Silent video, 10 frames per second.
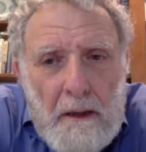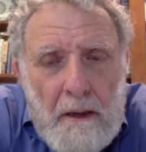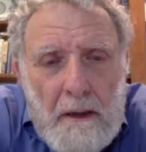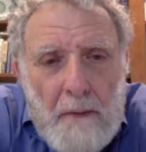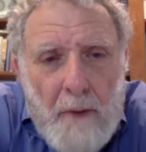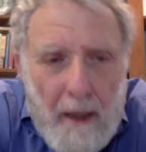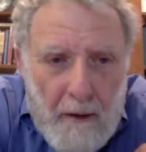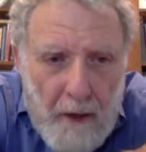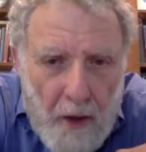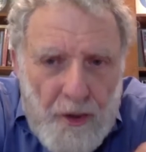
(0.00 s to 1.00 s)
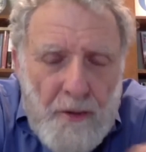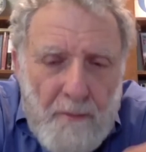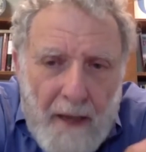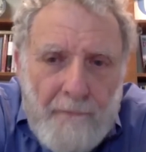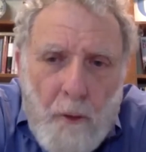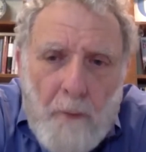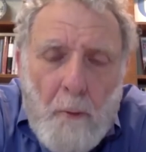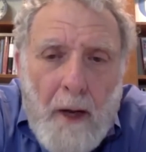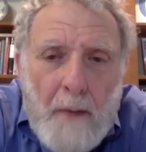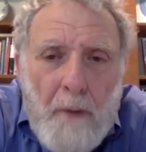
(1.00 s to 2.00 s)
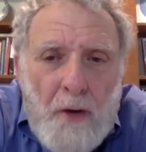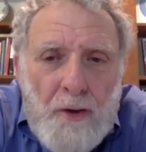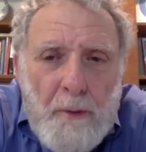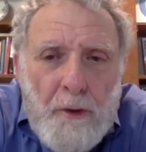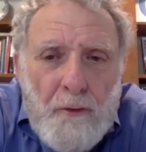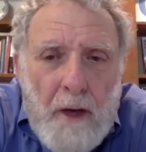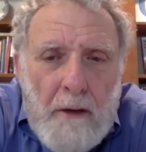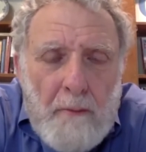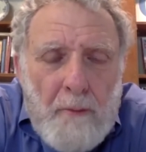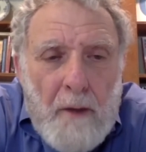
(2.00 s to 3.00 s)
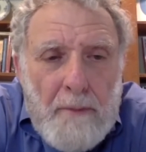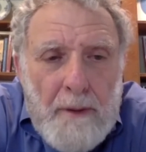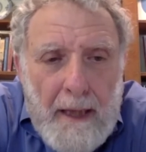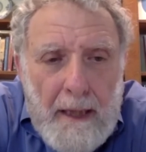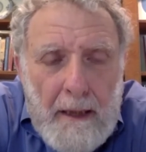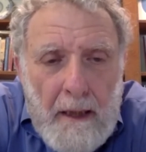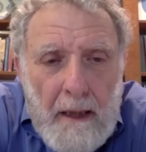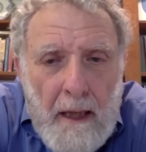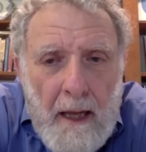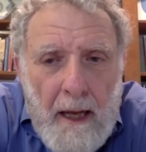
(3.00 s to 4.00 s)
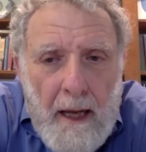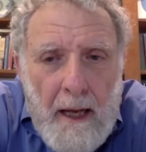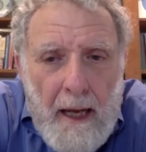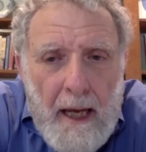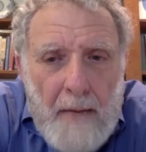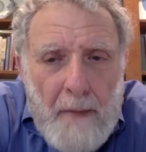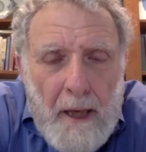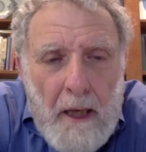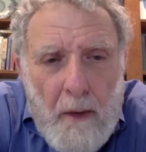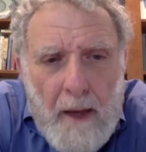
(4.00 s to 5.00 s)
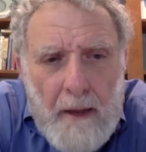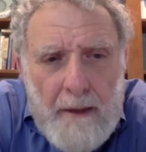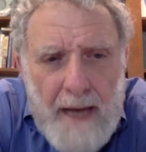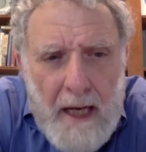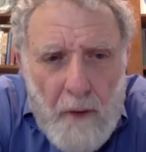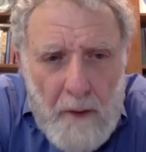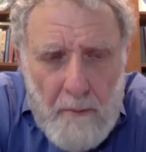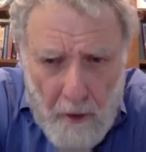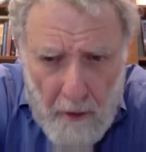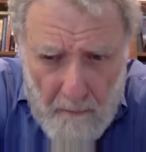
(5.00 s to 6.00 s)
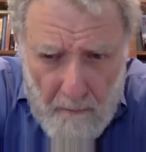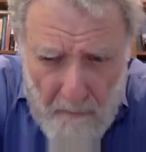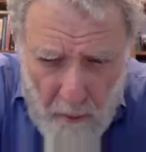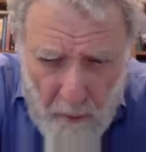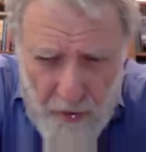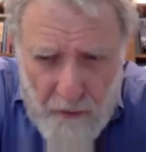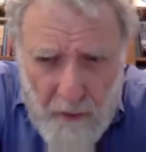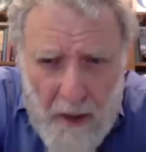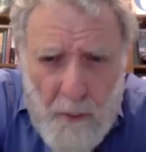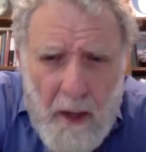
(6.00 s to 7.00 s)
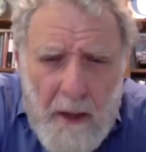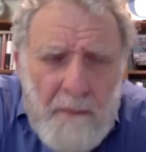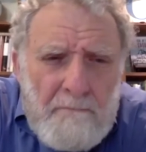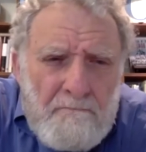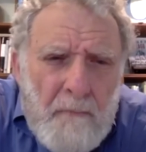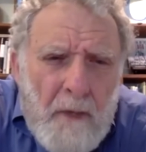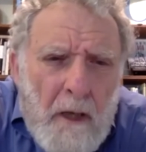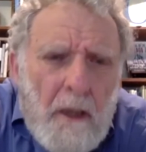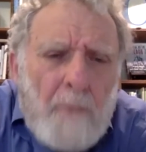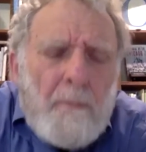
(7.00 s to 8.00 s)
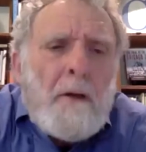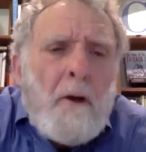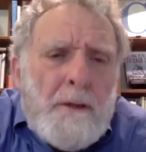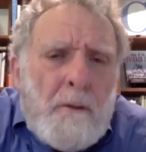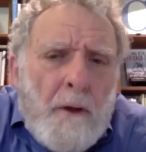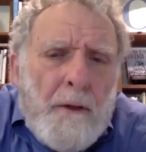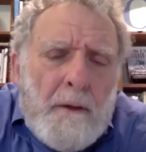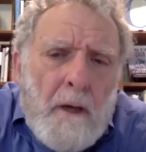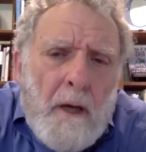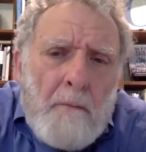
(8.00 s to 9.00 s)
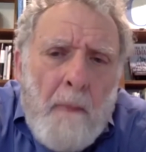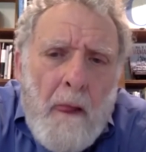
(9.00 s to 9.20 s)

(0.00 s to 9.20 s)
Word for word: We had a little negotiation back and forth, but we had a, she put the transcript on a plane, and my co-editor Danny Greenberg, who had just graduated Columbia Law School at the time,